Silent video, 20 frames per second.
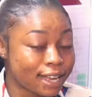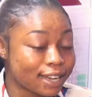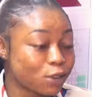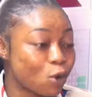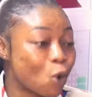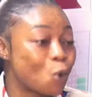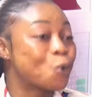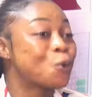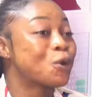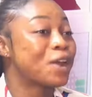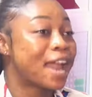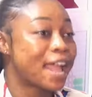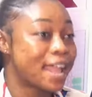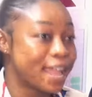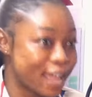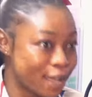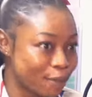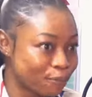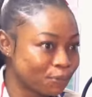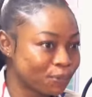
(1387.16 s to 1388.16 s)
de ono na
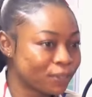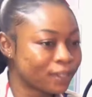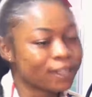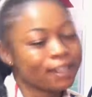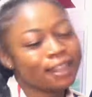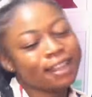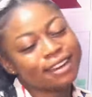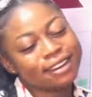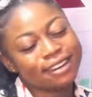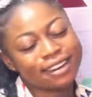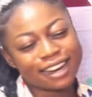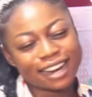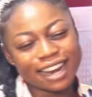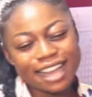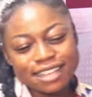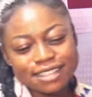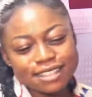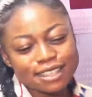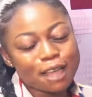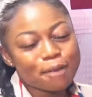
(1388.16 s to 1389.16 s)
ye the
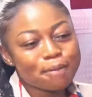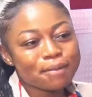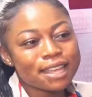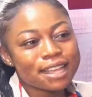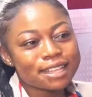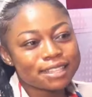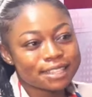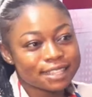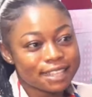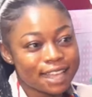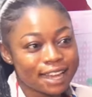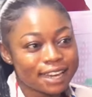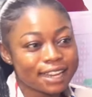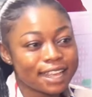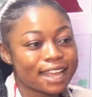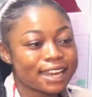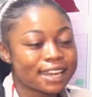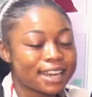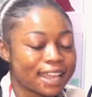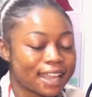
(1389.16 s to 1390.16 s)
last time ye ti ani
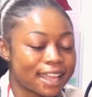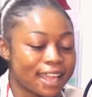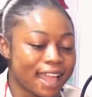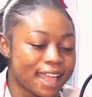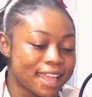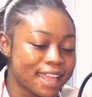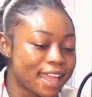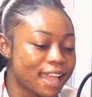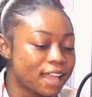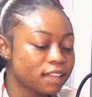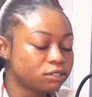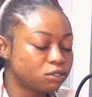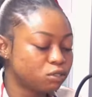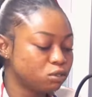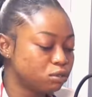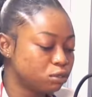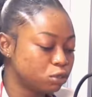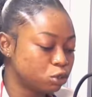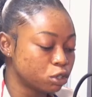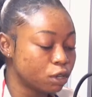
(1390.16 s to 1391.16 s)
ade eye
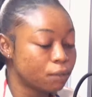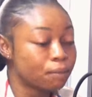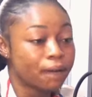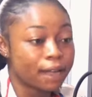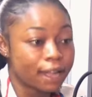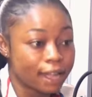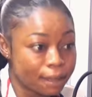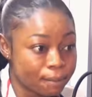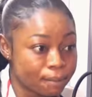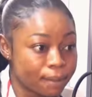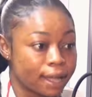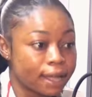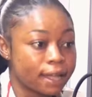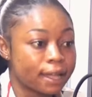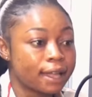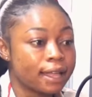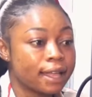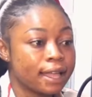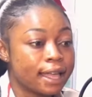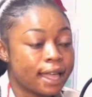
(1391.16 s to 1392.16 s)
John Mahama
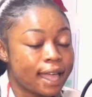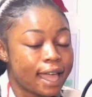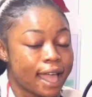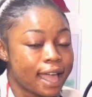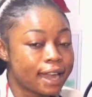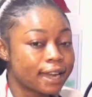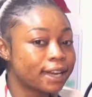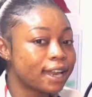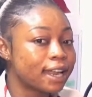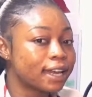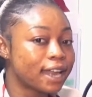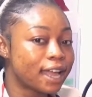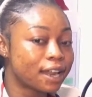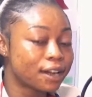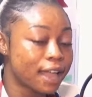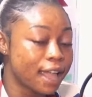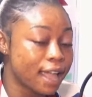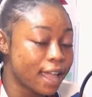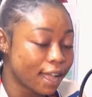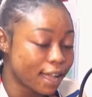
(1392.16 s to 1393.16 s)
en na na
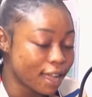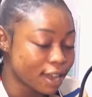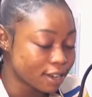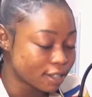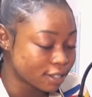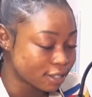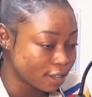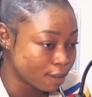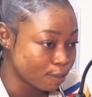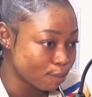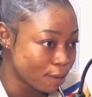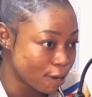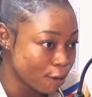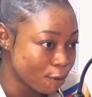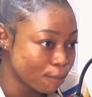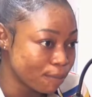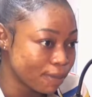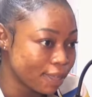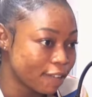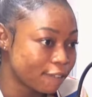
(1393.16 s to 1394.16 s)
kan se ba o
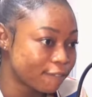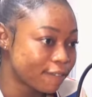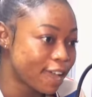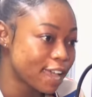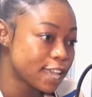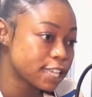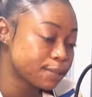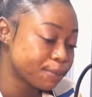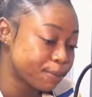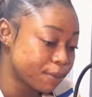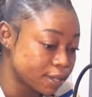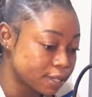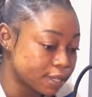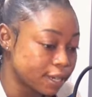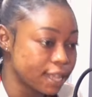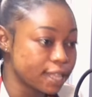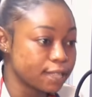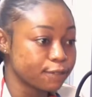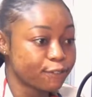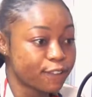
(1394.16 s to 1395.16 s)
mi vice
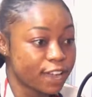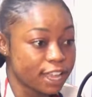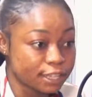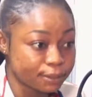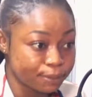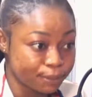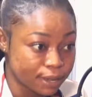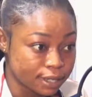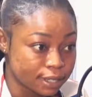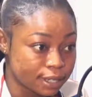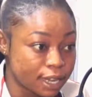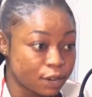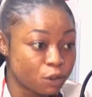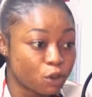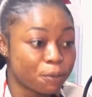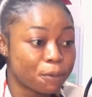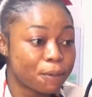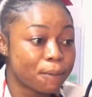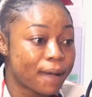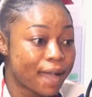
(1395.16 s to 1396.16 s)
president no
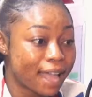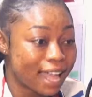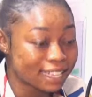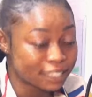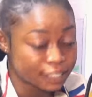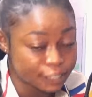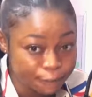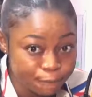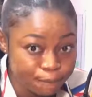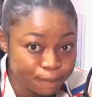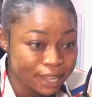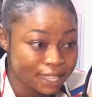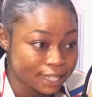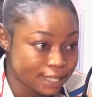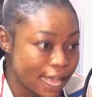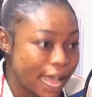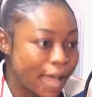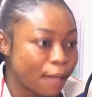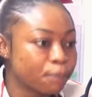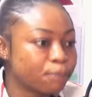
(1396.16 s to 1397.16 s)
mobile achievement
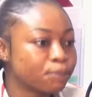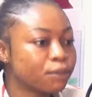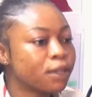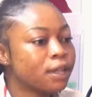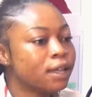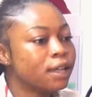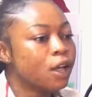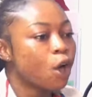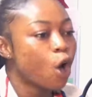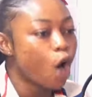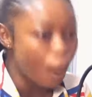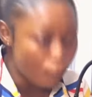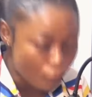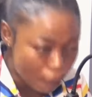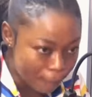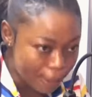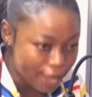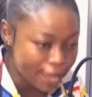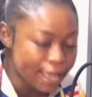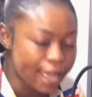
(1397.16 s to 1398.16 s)
a omo
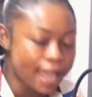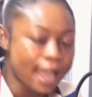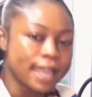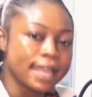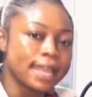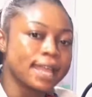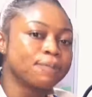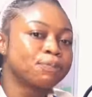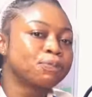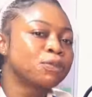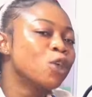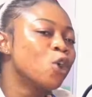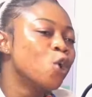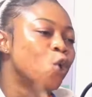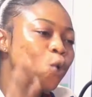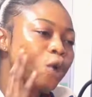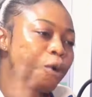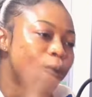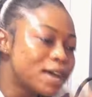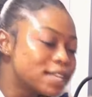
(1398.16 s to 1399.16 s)
ba ye ye
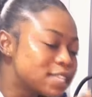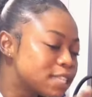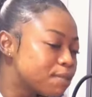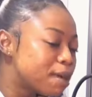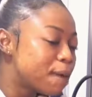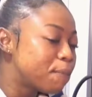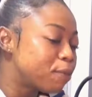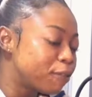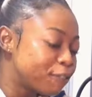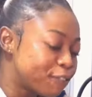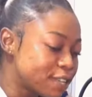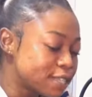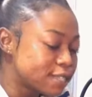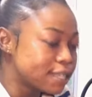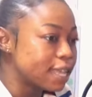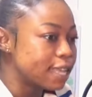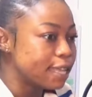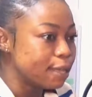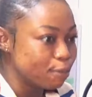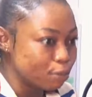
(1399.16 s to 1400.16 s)
wo asama professor
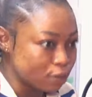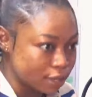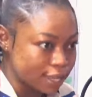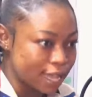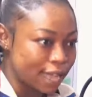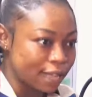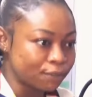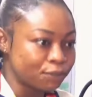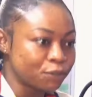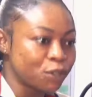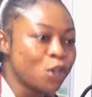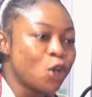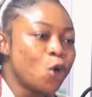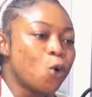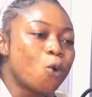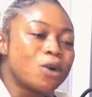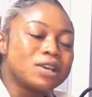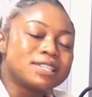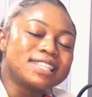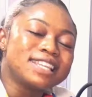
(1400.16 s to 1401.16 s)
yi busa
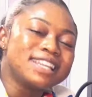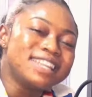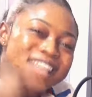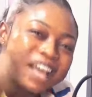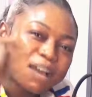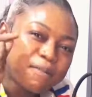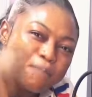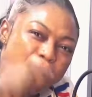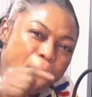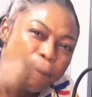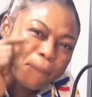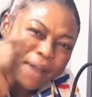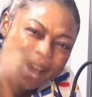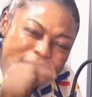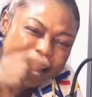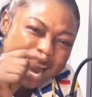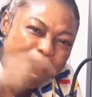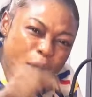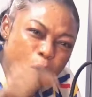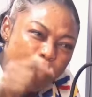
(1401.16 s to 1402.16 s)
wo se ni ama pa
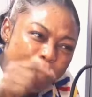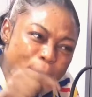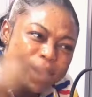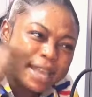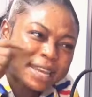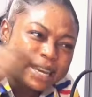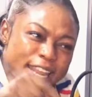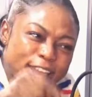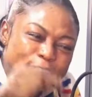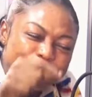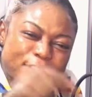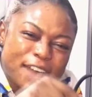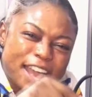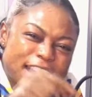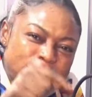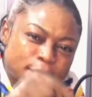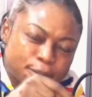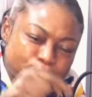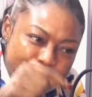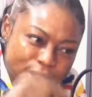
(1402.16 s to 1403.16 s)
na wo be di
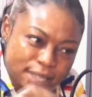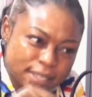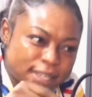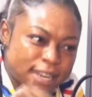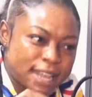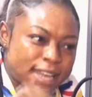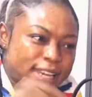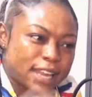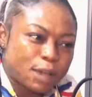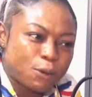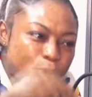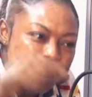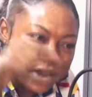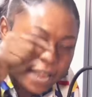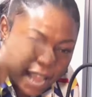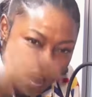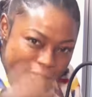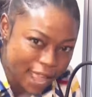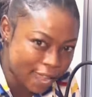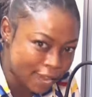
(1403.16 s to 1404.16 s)
vice president de wo ye
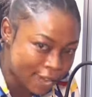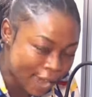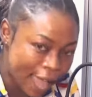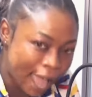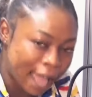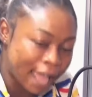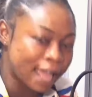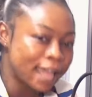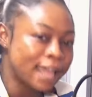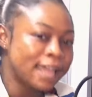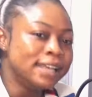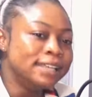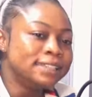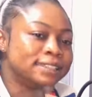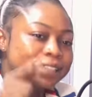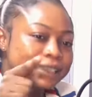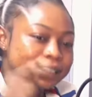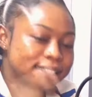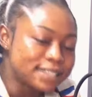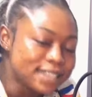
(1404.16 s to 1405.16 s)
ye na
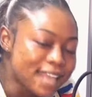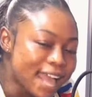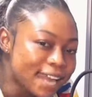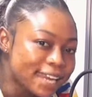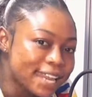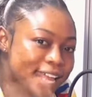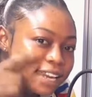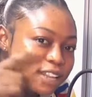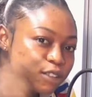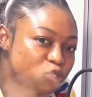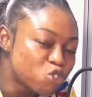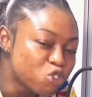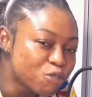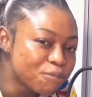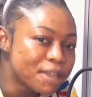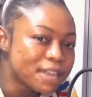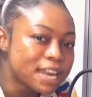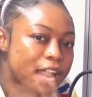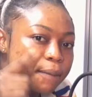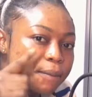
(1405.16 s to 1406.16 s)
se si ani ade to
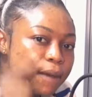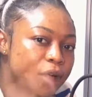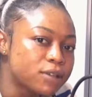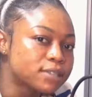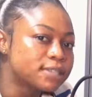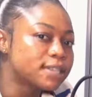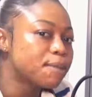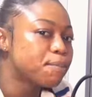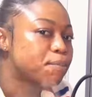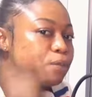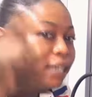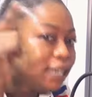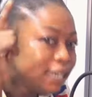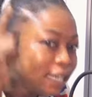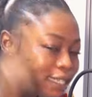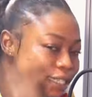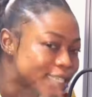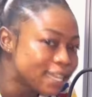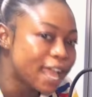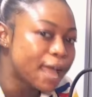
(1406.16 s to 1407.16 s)
mi na ma wo se
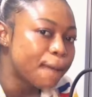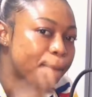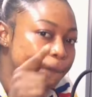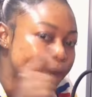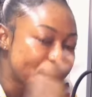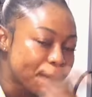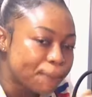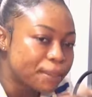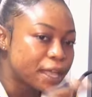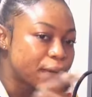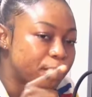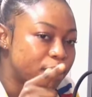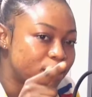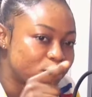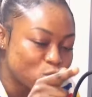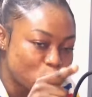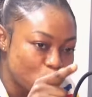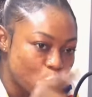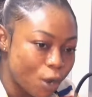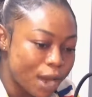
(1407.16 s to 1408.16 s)
lead the MPP
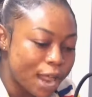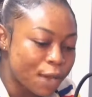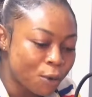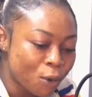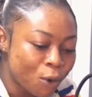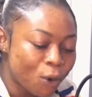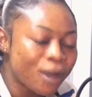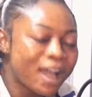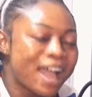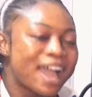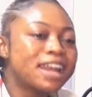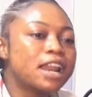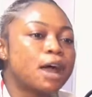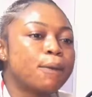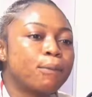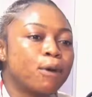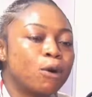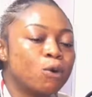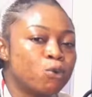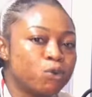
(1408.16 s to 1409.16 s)
amanu ko eno en
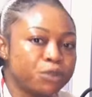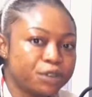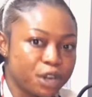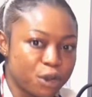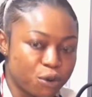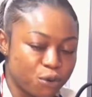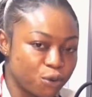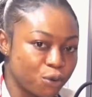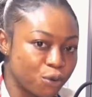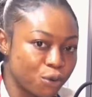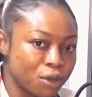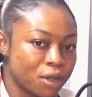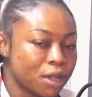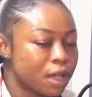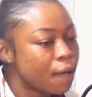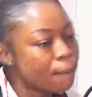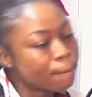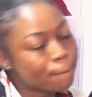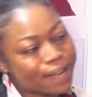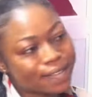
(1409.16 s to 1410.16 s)
obo hu de ru
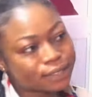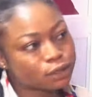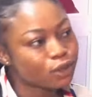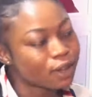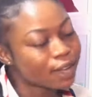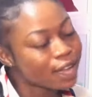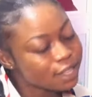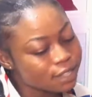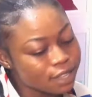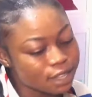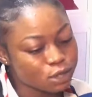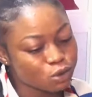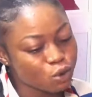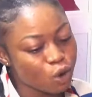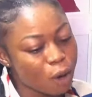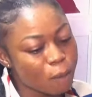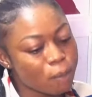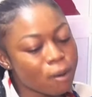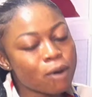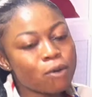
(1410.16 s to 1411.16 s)
but wo kasa se
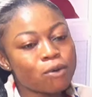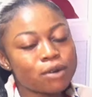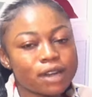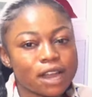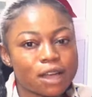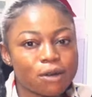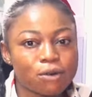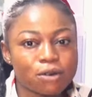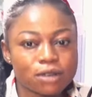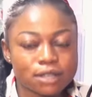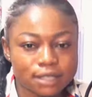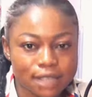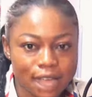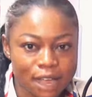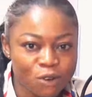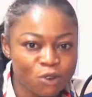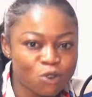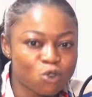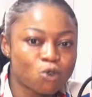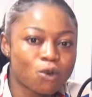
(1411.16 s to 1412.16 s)
wo bo hu de ru sa
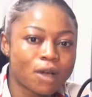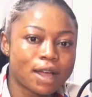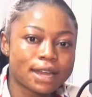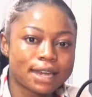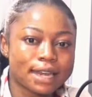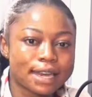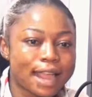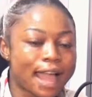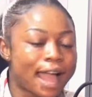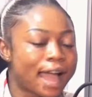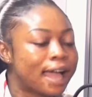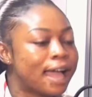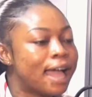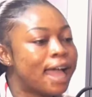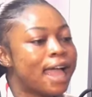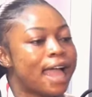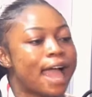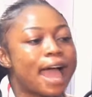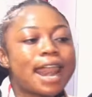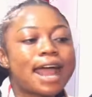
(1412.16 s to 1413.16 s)
no ko ade a
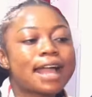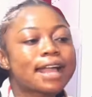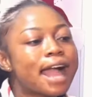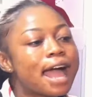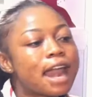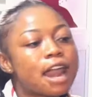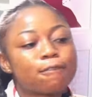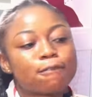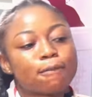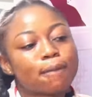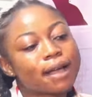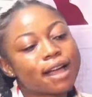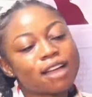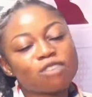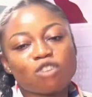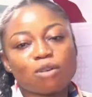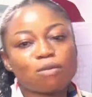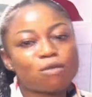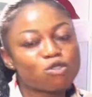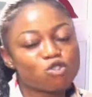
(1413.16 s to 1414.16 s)
en a gana fo be ka
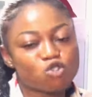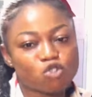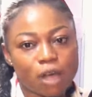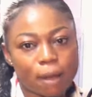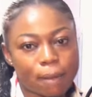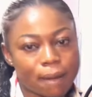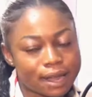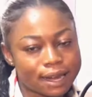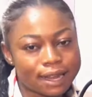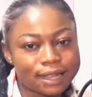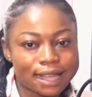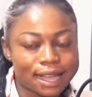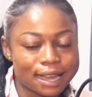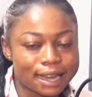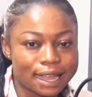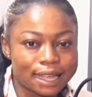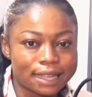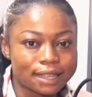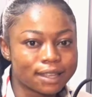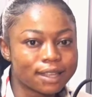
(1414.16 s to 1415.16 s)
so mo to aba ne ye
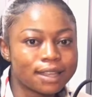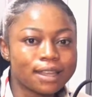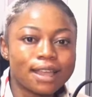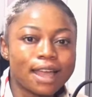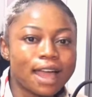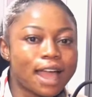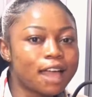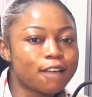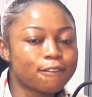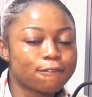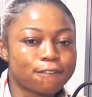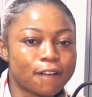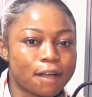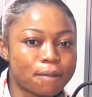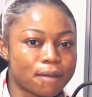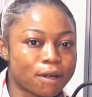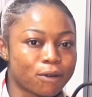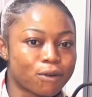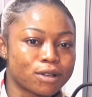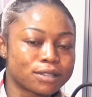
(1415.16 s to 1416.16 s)
de and from
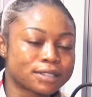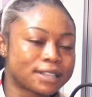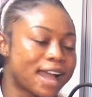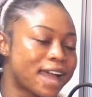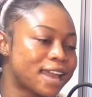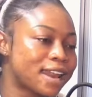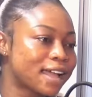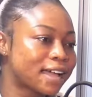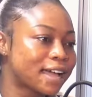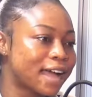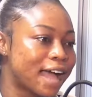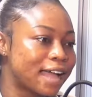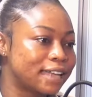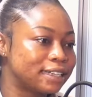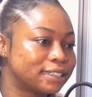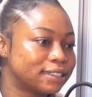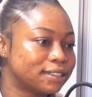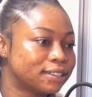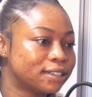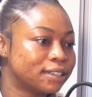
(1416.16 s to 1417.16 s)
my God, Ghana
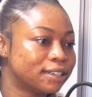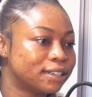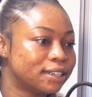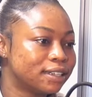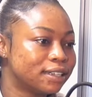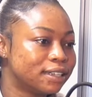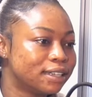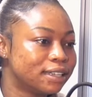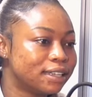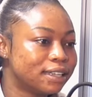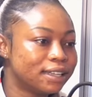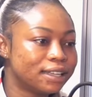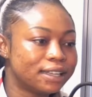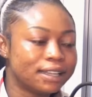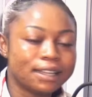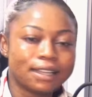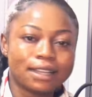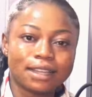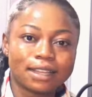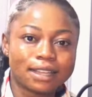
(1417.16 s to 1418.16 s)
card.
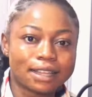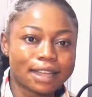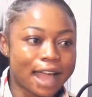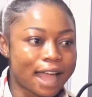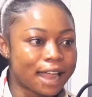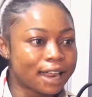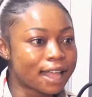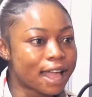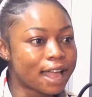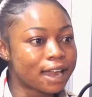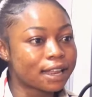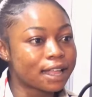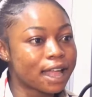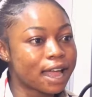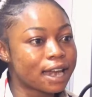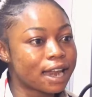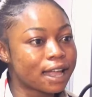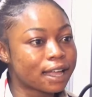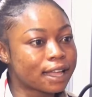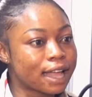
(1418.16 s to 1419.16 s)

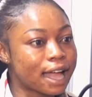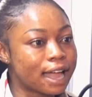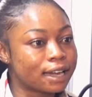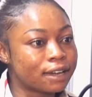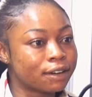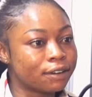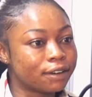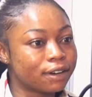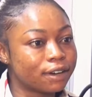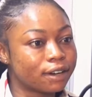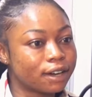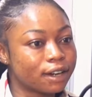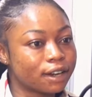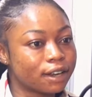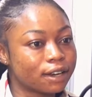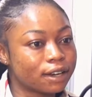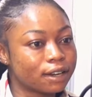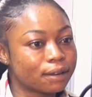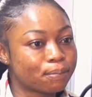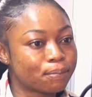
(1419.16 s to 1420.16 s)
Ghana card.
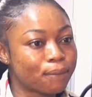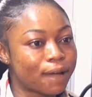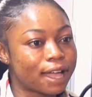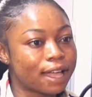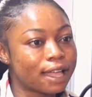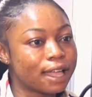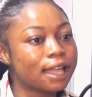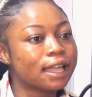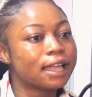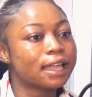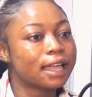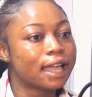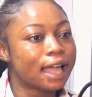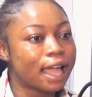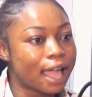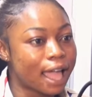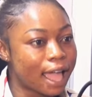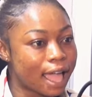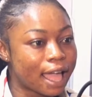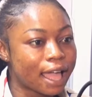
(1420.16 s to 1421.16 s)
Passport renewal.
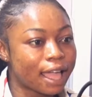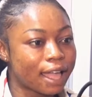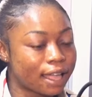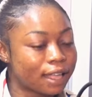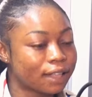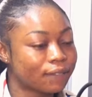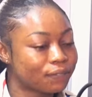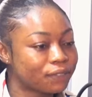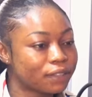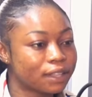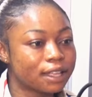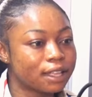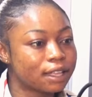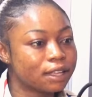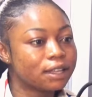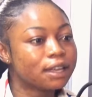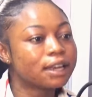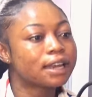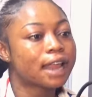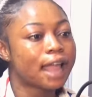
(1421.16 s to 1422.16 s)
What's next? You know
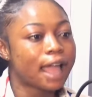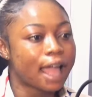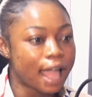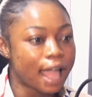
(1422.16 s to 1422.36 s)
where renew.